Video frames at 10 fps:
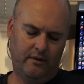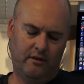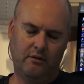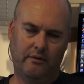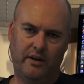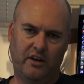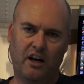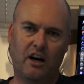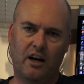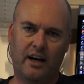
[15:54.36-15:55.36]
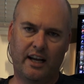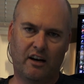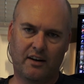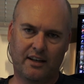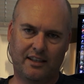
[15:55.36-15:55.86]
to a very high
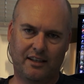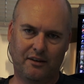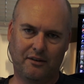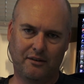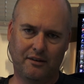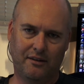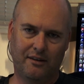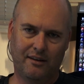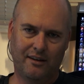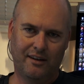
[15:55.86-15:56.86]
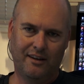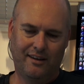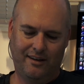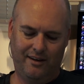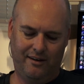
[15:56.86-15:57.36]
ISO,
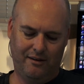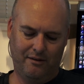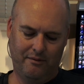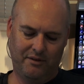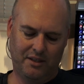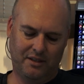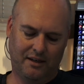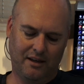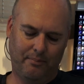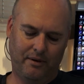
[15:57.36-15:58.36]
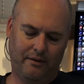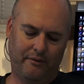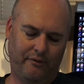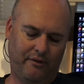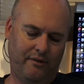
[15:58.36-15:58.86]
you know, with just a couple
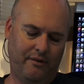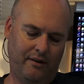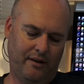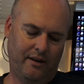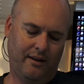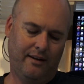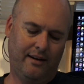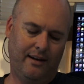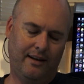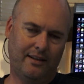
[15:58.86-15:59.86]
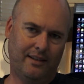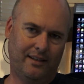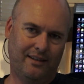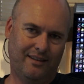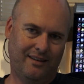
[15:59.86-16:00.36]
of
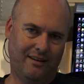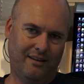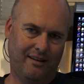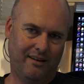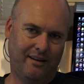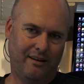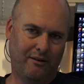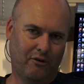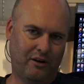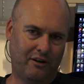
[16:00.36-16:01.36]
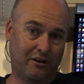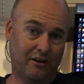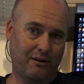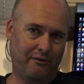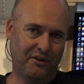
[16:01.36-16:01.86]
clicks or a
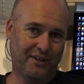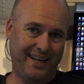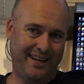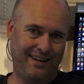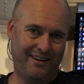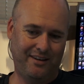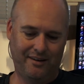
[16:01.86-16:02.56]
knock of your hand.